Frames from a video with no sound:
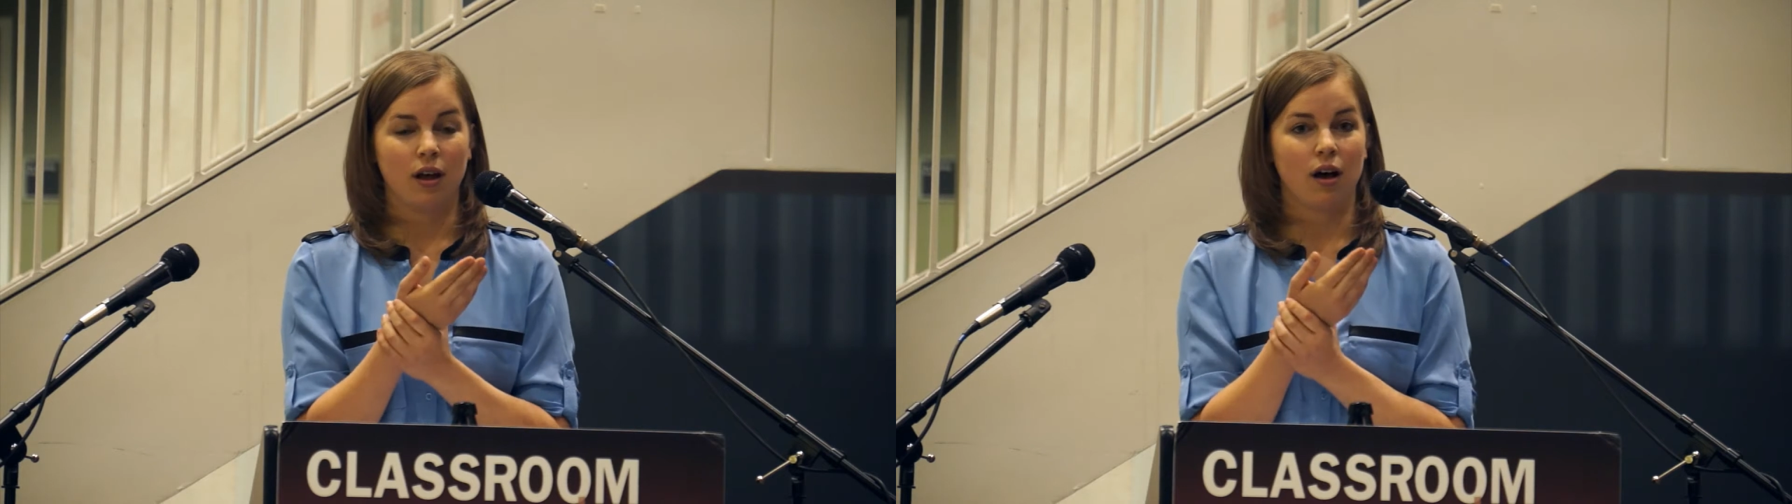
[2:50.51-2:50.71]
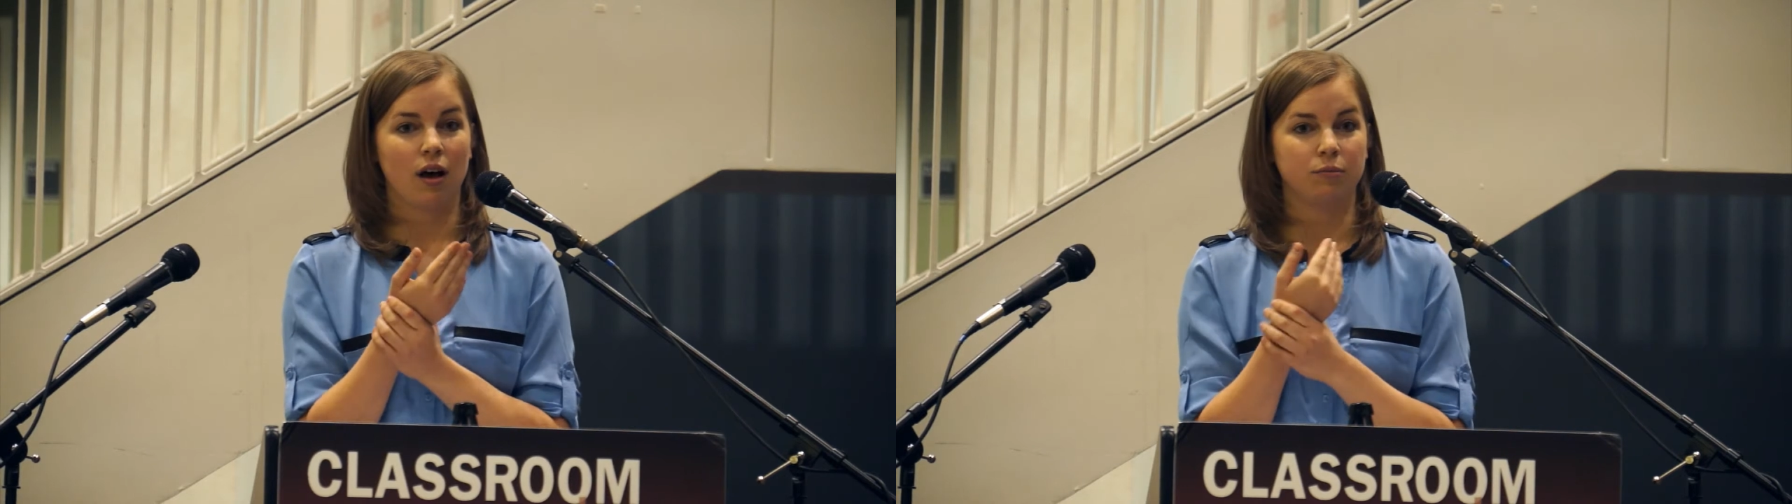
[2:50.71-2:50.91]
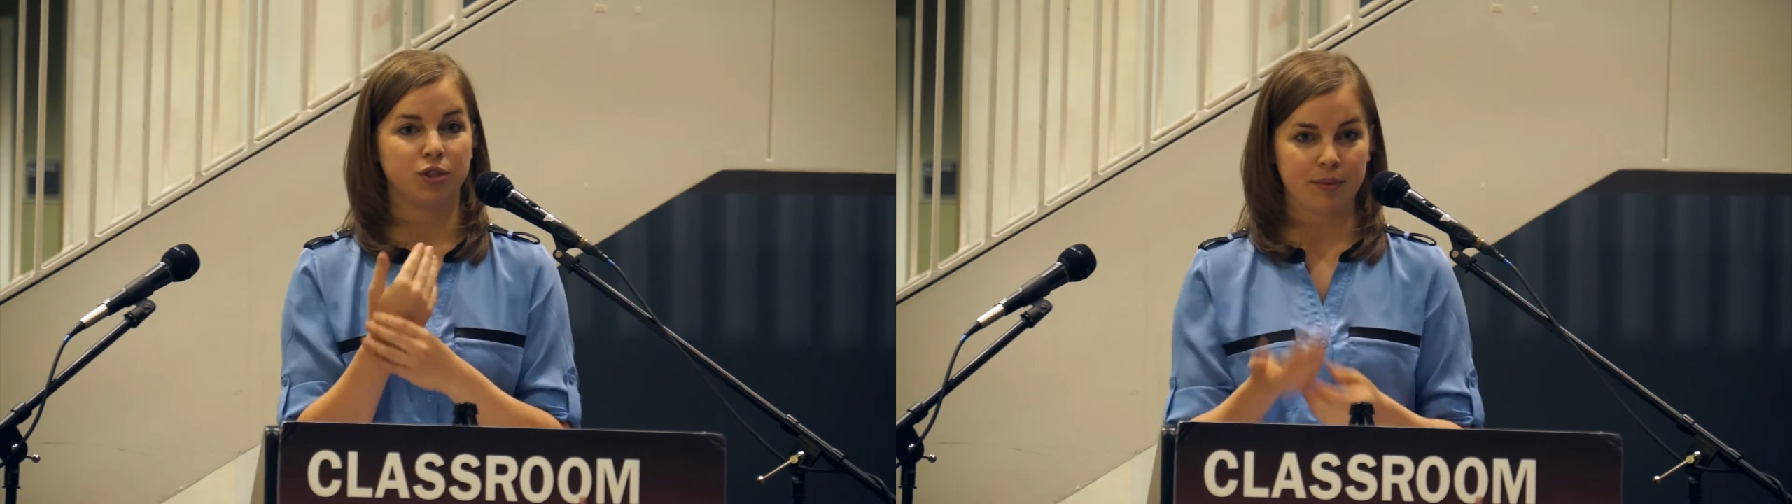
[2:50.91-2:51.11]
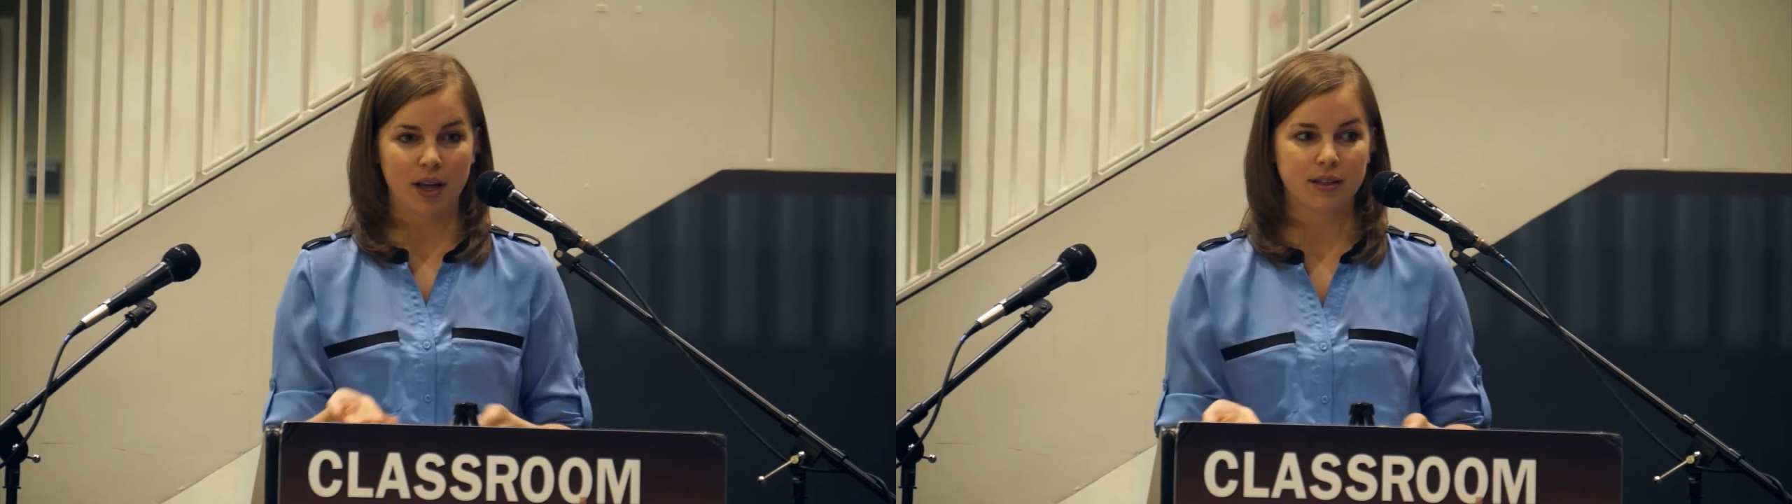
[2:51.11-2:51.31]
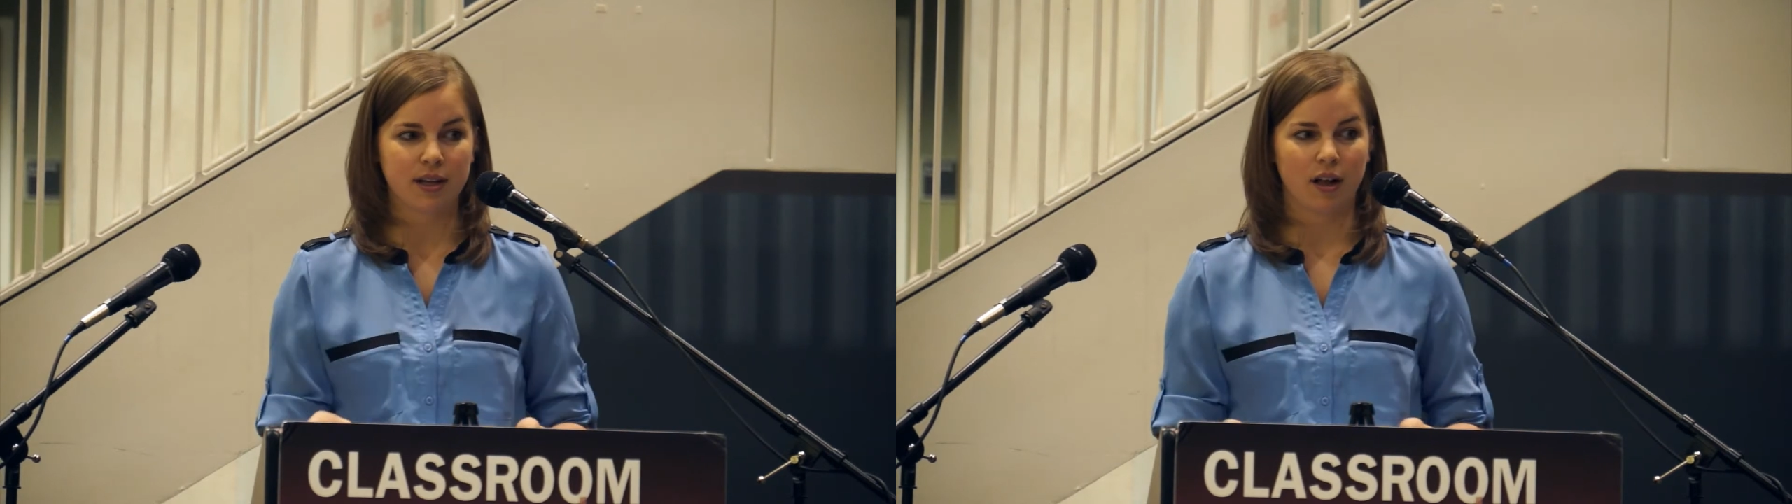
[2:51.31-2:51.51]
Jim
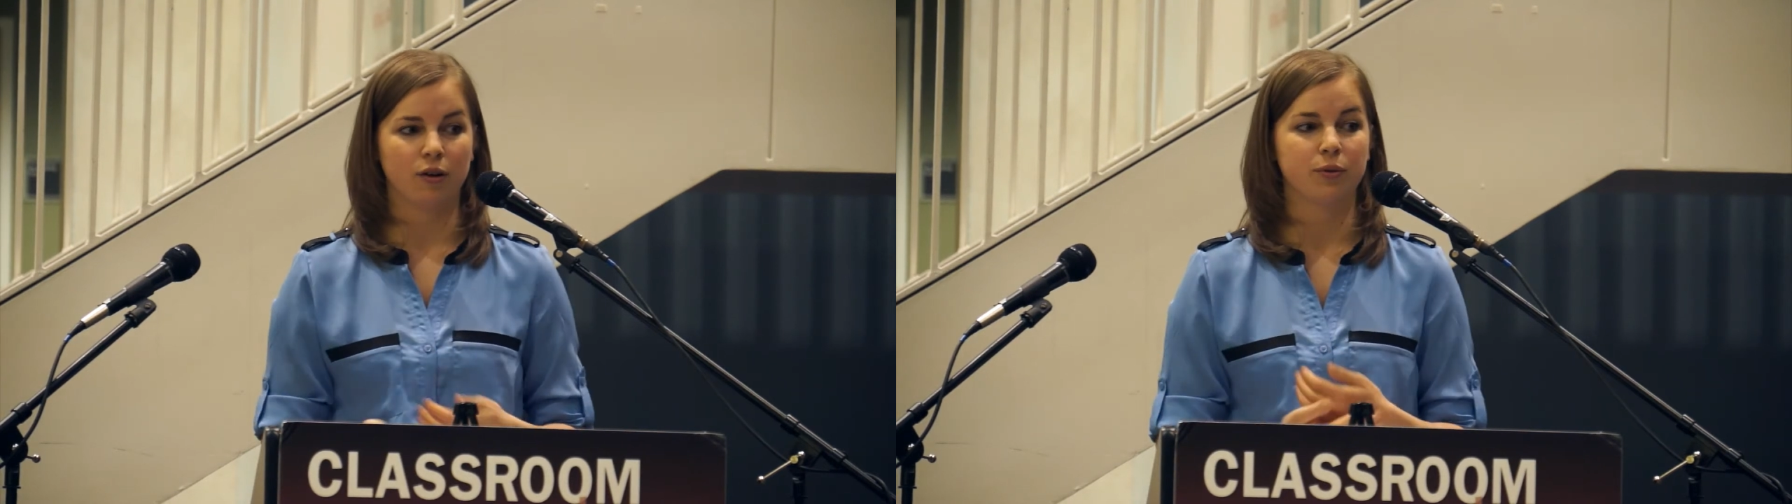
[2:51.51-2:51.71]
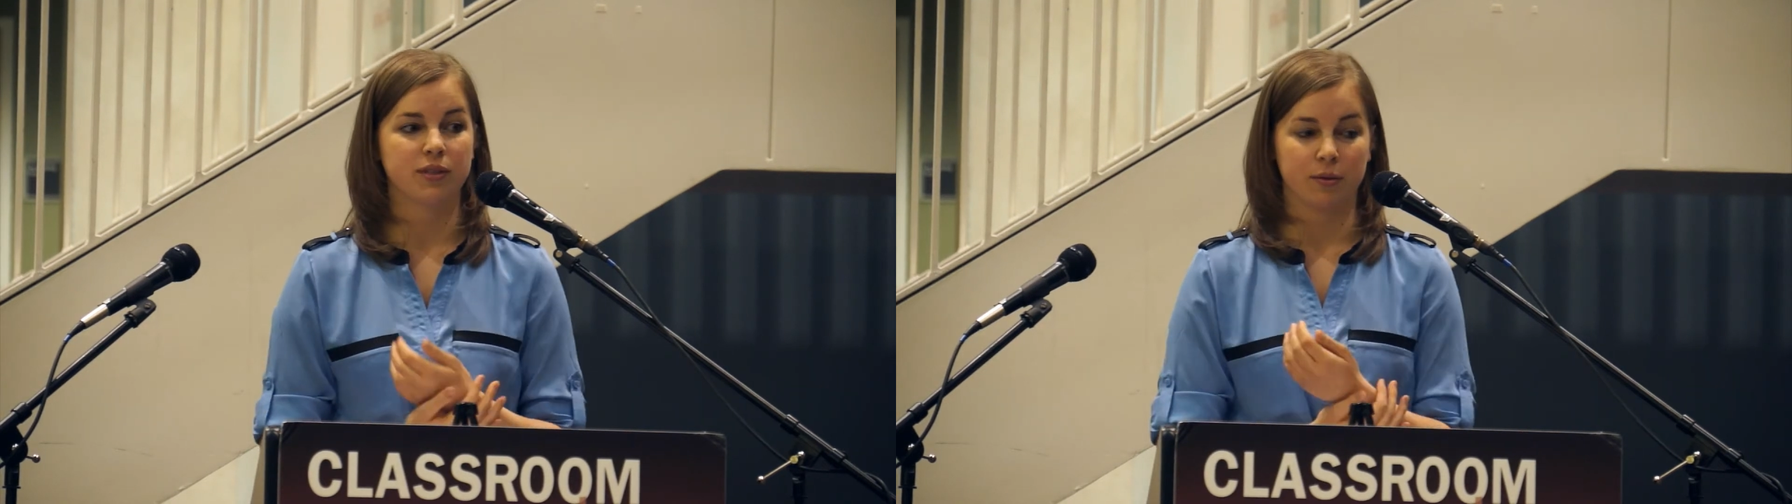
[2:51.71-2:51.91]
Canciello, was